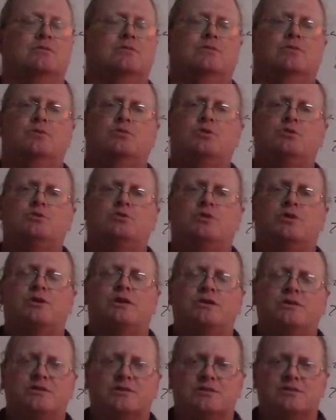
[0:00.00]
Which one
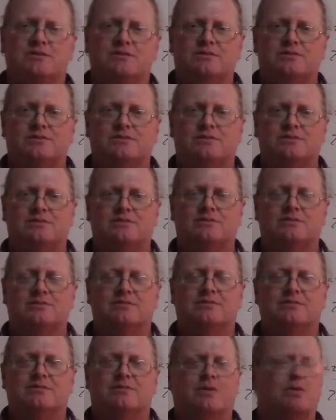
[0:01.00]
is it?
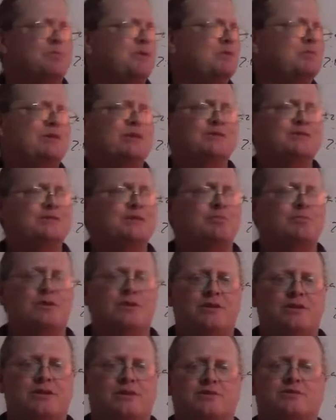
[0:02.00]
Or maybe it's something
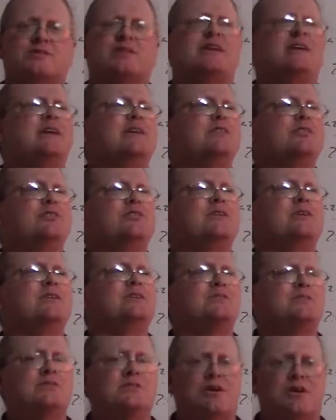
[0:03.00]
else. The internet
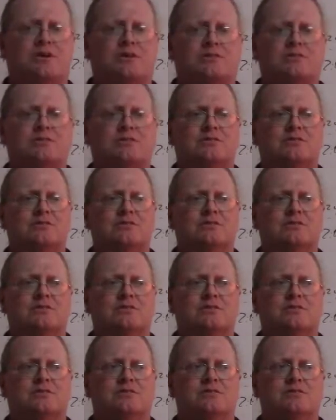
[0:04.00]
sucks.
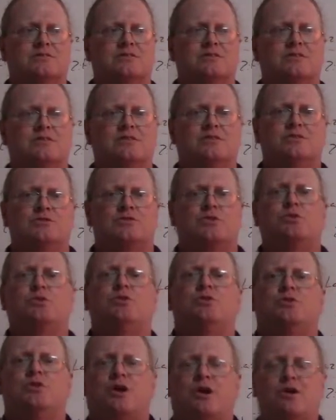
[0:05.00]
So
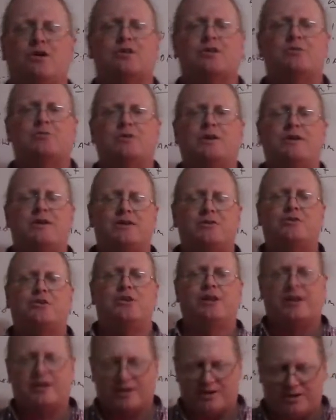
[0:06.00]
you call up the
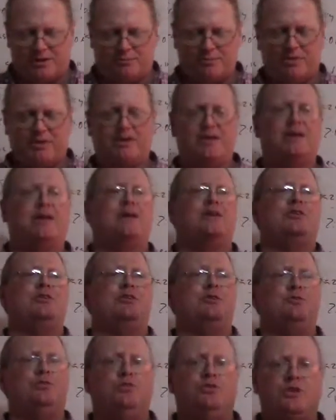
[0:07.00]
internet company and
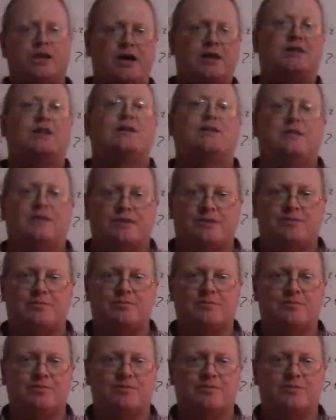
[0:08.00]
you yell at them.